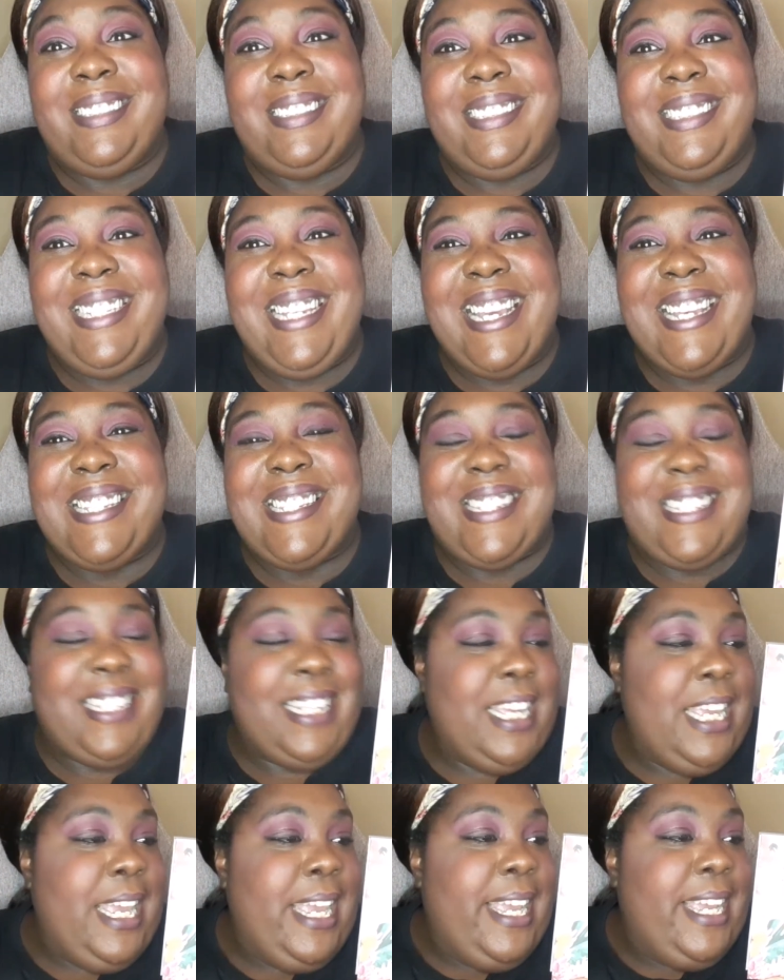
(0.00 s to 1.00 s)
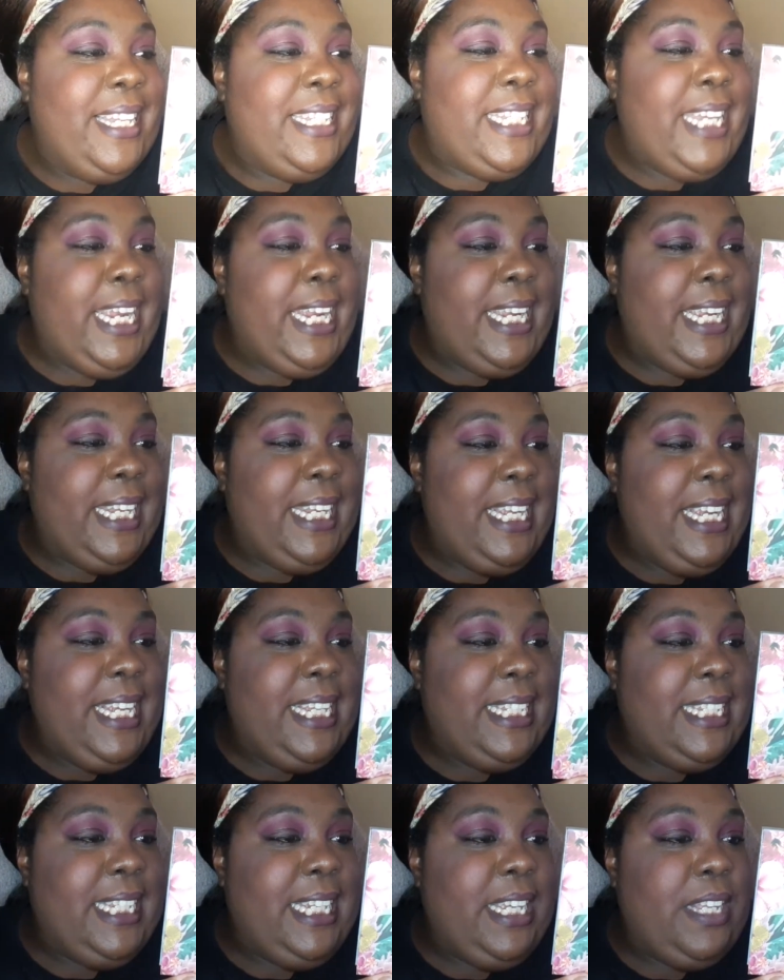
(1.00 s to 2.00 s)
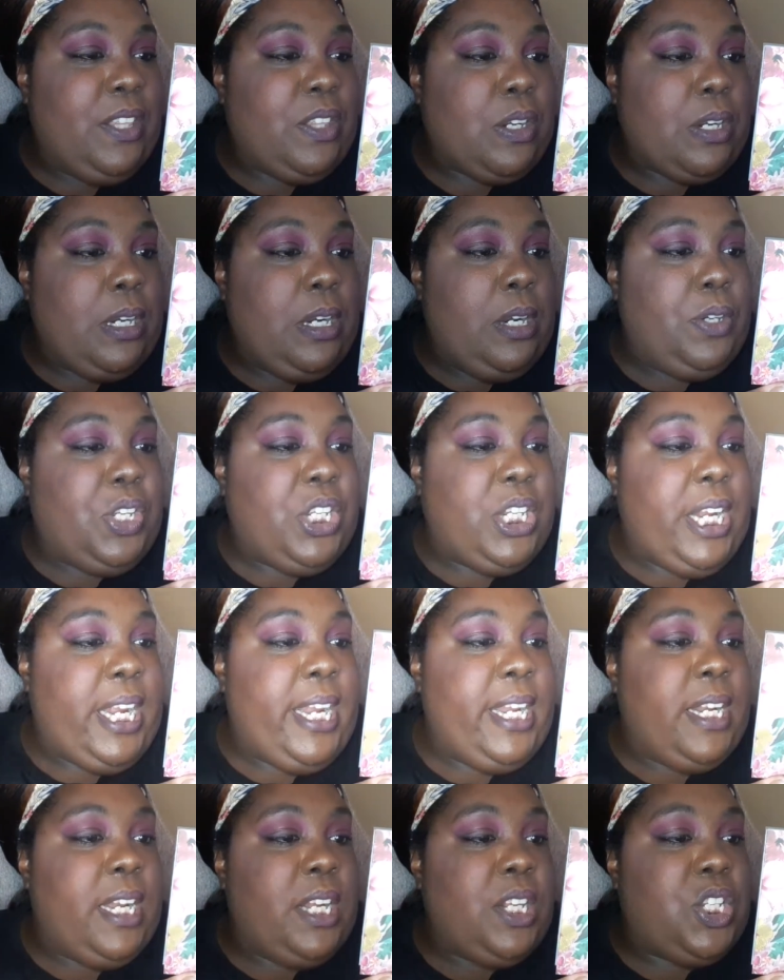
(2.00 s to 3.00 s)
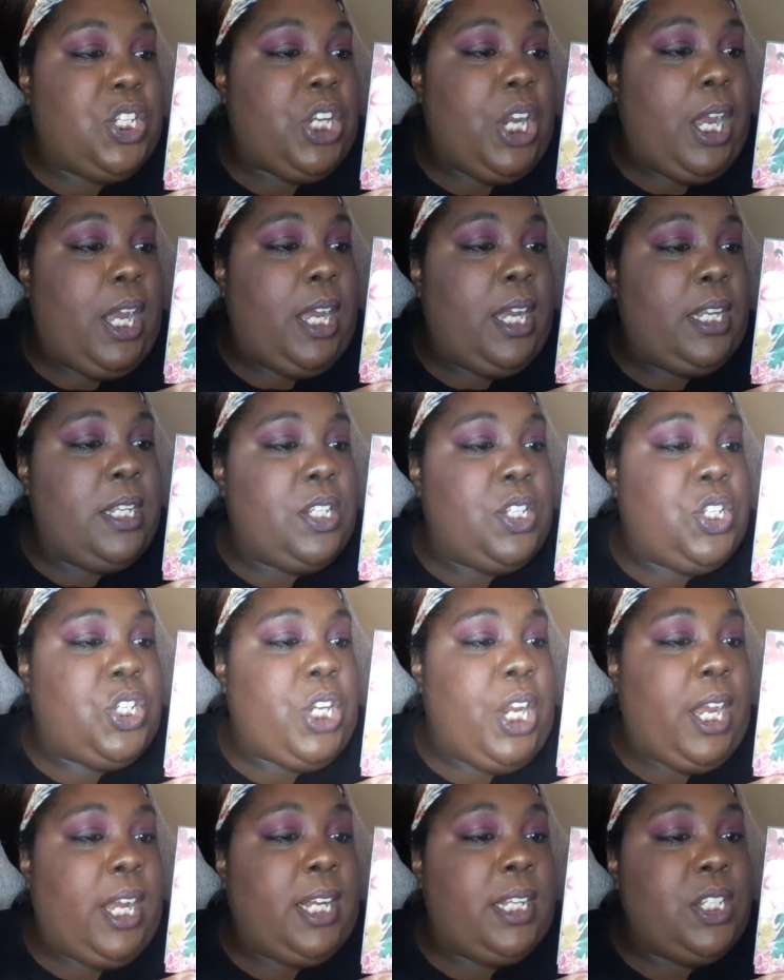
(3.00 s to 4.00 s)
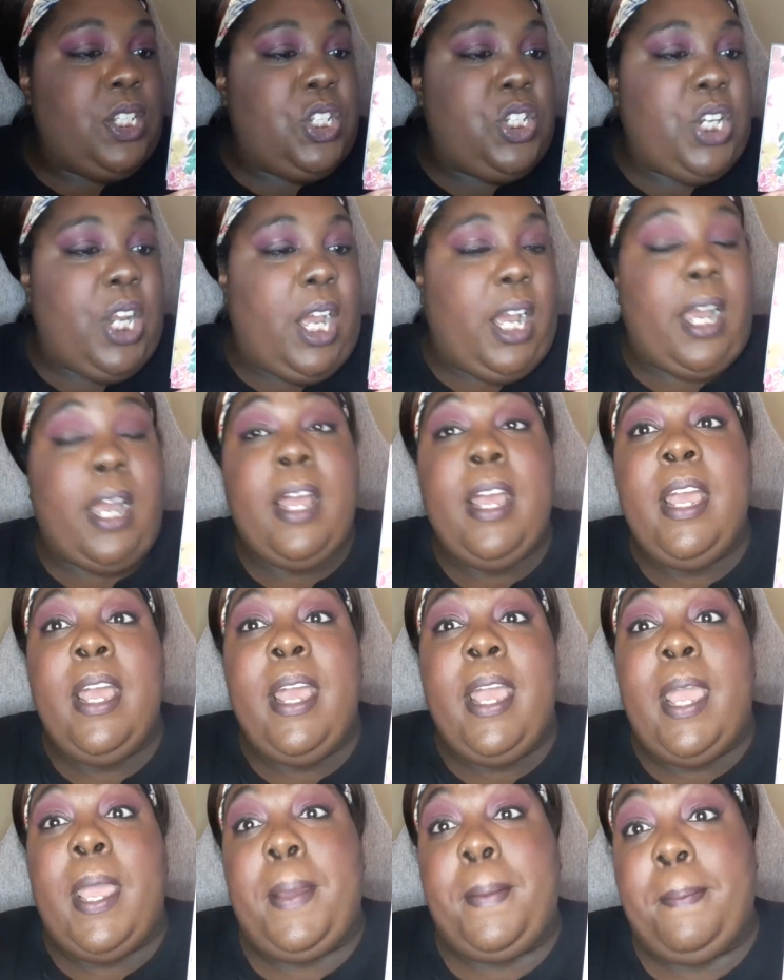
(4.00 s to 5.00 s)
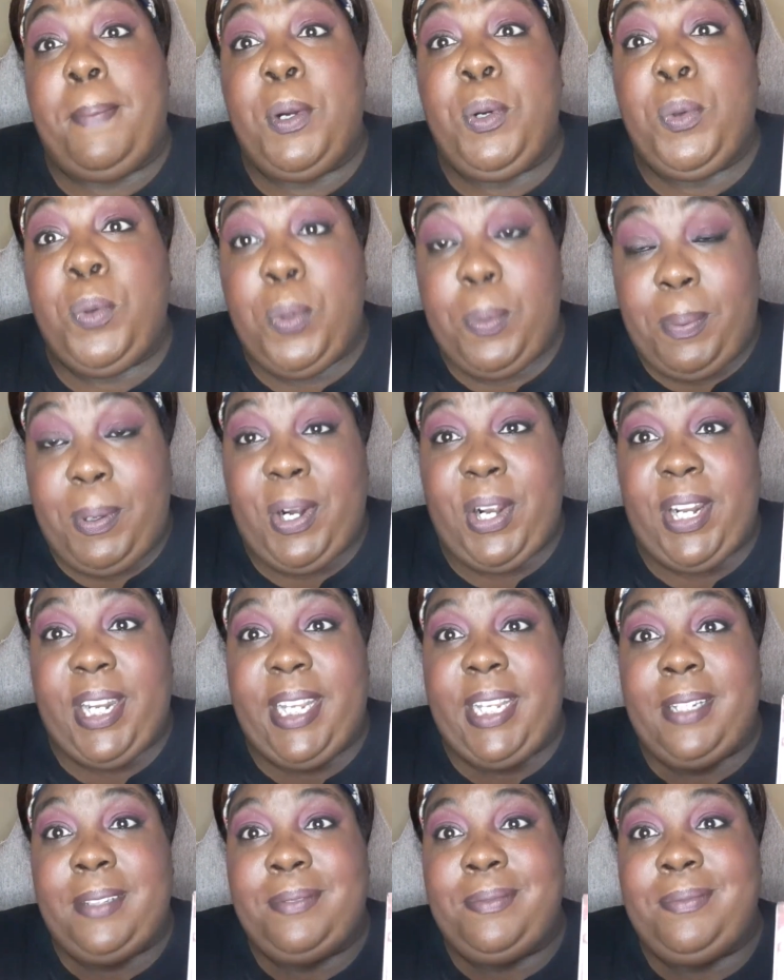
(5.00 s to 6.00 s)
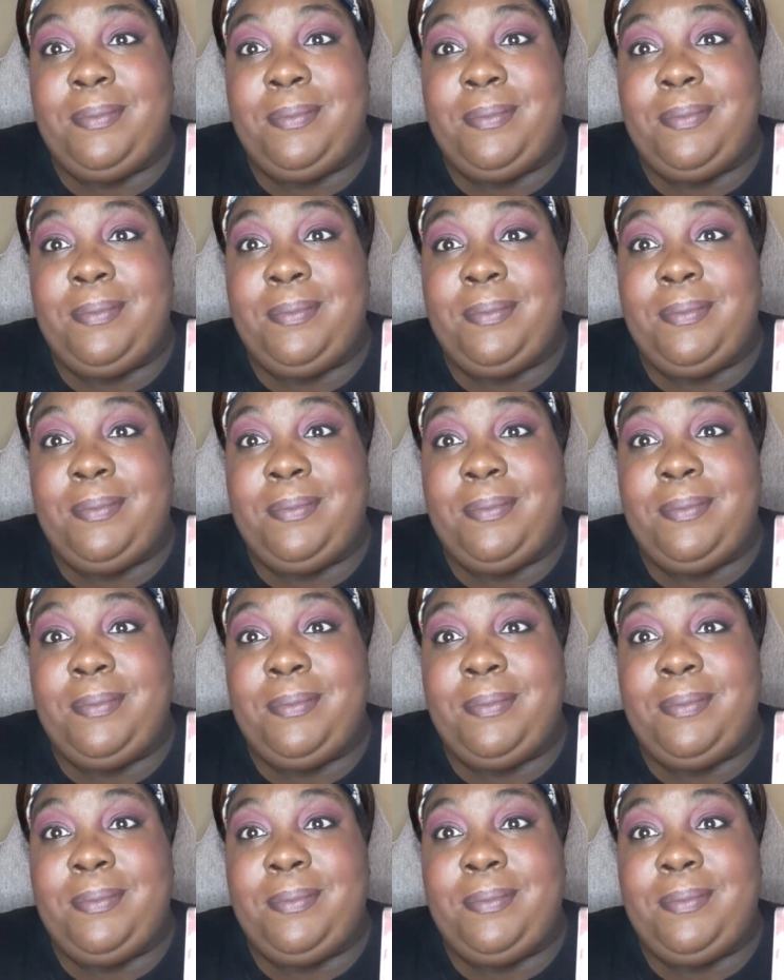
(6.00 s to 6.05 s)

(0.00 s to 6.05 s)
Yes. Take It Easy, Throw Shade, Cha Cha Cha, and Pool Party.